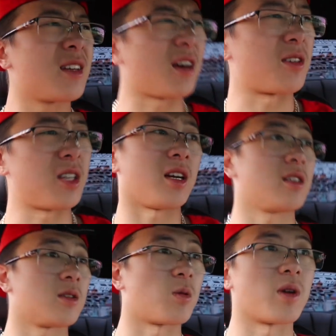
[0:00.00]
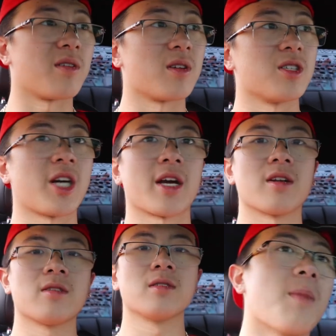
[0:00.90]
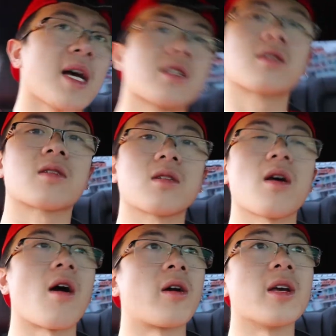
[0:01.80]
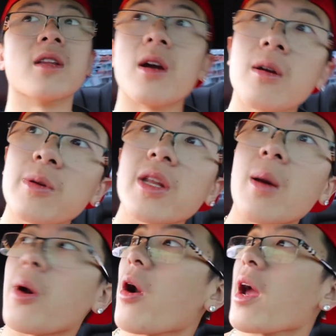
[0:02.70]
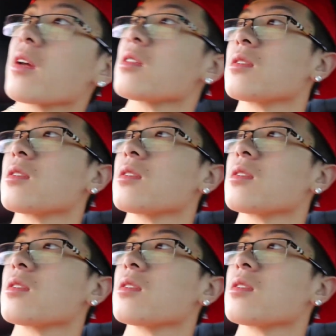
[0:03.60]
get our tickets or whatever and check in. Matt's already in there, the WRX.